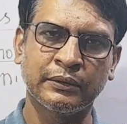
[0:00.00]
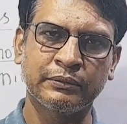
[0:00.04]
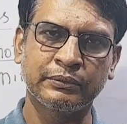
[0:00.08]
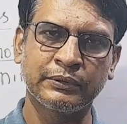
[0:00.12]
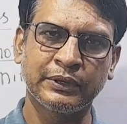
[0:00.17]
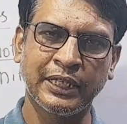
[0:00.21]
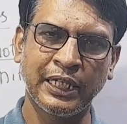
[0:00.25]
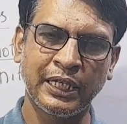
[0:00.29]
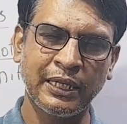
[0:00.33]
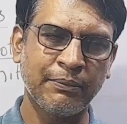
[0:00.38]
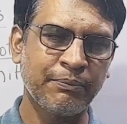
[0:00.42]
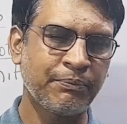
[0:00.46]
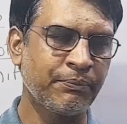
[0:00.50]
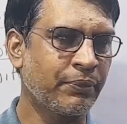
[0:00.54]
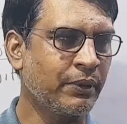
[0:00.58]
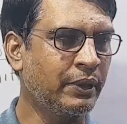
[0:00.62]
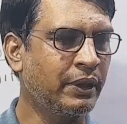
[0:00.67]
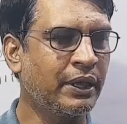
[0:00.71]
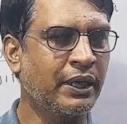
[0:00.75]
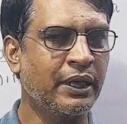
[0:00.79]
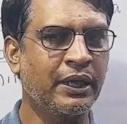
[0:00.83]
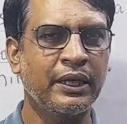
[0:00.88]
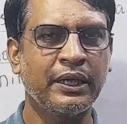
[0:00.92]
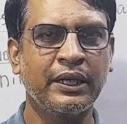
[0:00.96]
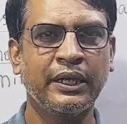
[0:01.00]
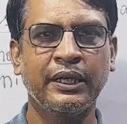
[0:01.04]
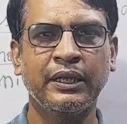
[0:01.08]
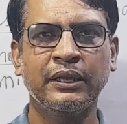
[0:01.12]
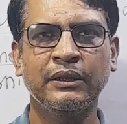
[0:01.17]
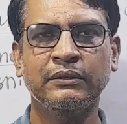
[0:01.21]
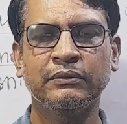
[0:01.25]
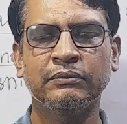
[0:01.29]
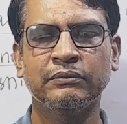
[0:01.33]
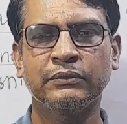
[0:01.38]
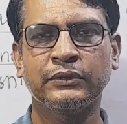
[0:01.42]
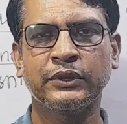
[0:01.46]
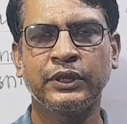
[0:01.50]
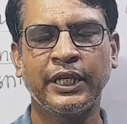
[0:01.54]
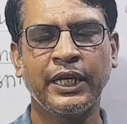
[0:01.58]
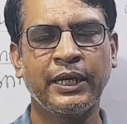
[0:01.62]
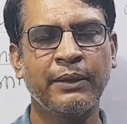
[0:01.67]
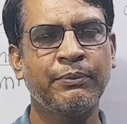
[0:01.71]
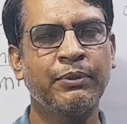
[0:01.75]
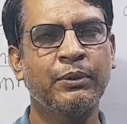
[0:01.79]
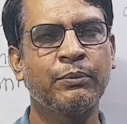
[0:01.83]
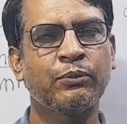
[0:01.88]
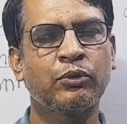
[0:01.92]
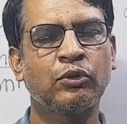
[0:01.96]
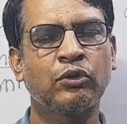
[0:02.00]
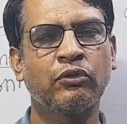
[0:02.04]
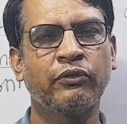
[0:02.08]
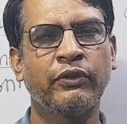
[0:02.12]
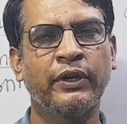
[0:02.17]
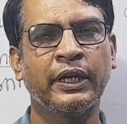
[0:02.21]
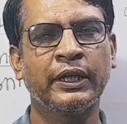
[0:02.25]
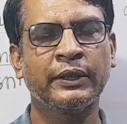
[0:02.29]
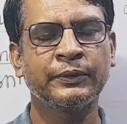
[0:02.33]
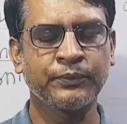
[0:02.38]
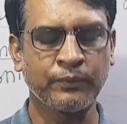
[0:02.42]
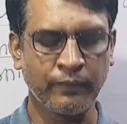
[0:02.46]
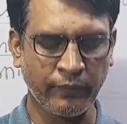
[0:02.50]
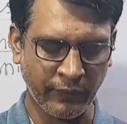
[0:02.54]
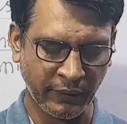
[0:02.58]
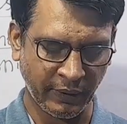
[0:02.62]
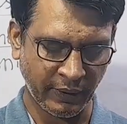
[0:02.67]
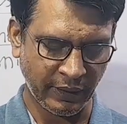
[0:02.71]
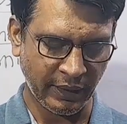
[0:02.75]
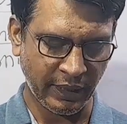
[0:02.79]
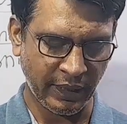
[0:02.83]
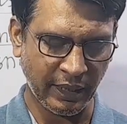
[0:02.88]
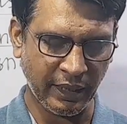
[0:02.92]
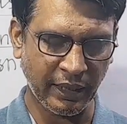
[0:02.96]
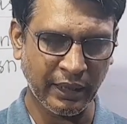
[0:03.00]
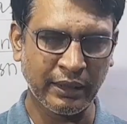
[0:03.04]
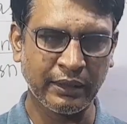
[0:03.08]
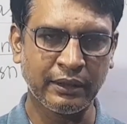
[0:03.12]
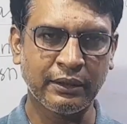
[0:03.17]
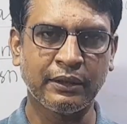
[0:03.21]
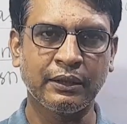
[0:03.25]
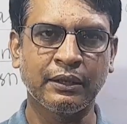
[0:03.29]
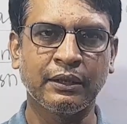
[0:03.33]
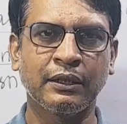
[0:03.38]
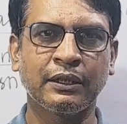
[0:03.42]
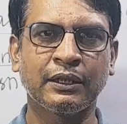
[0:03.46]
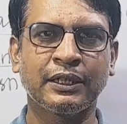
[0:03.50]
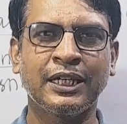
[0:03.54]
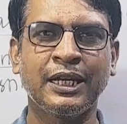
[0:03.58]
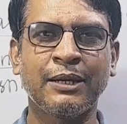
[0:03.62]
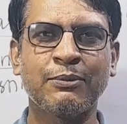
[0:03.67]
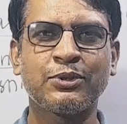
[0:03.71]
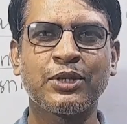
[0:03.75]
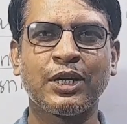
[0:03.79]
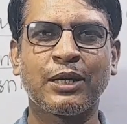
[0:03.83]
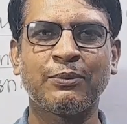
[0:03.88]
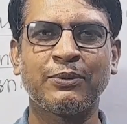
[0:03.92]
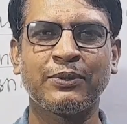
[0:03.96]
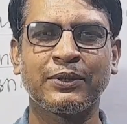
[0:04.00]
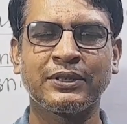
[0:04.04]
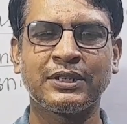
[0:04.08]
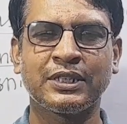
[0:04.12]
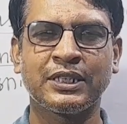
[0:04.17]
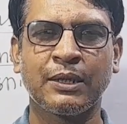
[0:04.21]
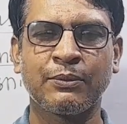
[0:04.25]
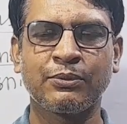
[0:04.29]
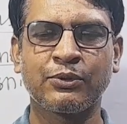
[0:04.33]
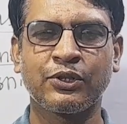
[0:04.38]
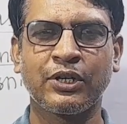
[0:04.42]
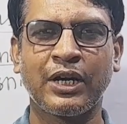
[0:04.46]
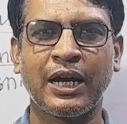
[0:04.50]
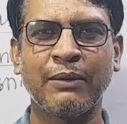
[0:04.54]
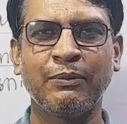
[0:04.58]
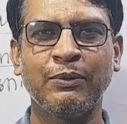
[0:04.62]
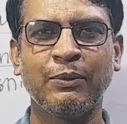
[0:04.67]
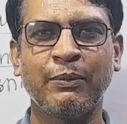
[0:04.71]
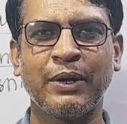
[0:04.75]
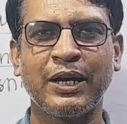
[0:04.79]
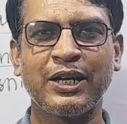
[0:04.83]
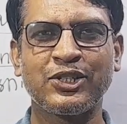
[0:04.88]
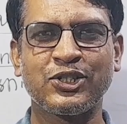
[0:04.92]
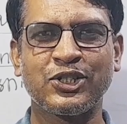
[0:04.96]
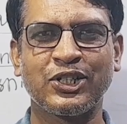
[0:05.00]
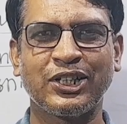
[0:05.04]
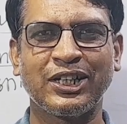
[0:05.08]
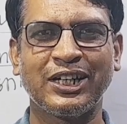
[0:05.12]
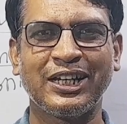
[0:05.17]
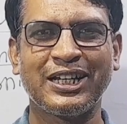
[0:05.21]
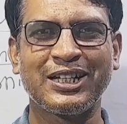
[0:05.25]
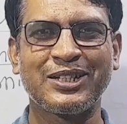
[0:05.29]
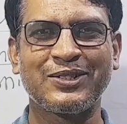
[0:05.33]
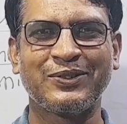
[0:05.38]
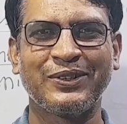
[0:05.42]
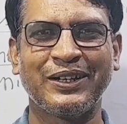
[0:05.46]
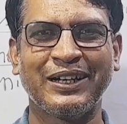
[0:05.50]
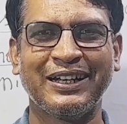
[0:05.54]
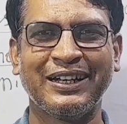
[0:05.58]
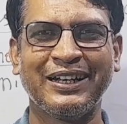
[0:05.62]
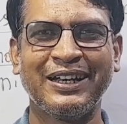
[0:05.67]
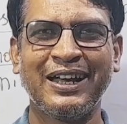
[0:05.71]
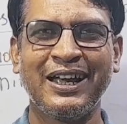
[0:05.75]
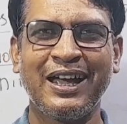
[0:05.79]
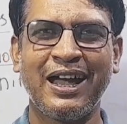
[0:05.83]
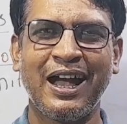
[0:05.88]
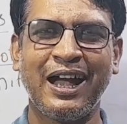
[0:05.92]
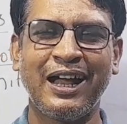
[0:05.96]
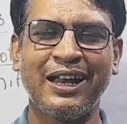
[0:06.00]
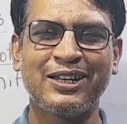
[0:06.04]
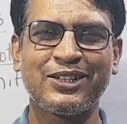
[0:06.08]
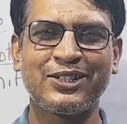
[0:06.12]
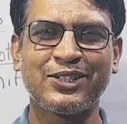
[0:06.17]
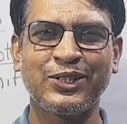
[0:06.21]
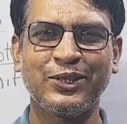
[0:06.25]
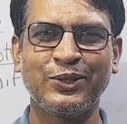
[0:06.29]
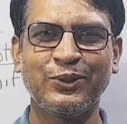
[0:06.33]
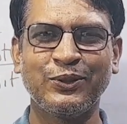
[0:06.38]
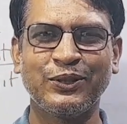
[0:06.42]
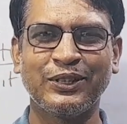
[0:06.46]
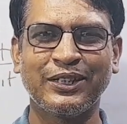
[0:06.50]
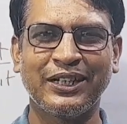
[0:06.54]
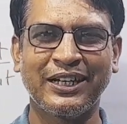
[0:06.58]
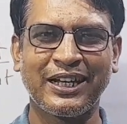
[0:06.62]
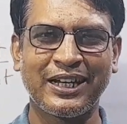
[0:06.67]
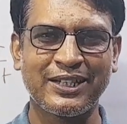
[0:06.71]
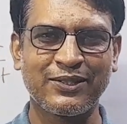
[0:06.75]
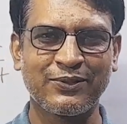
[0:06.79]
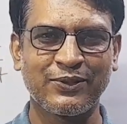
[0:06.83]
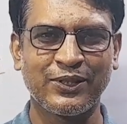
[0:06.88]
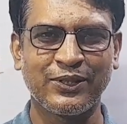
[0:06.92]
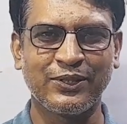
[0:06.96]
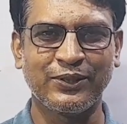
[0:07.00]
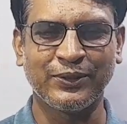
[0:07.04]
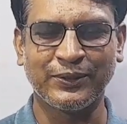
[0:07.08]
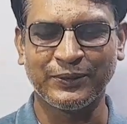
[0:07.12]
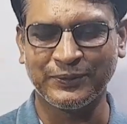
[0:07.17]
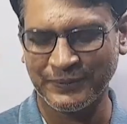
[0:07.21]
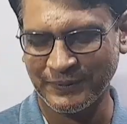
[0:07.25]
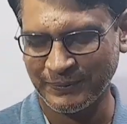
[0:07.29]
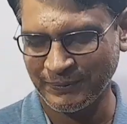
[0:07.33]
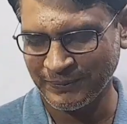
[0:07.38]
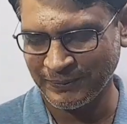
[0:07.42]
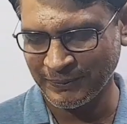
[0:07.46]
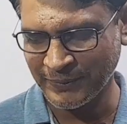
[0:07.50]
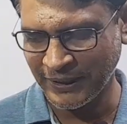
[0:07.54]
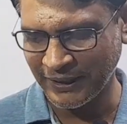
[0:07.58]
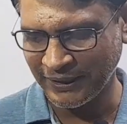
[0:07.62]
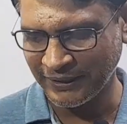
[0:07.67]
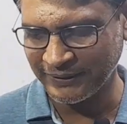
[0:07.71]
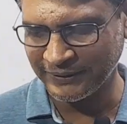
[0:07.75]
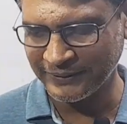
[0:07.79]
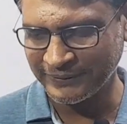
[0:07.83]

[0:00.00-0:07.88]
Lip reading: keep learning, keep improving, and keep subscribing my channel as well. I'll see you in the next video. Bye.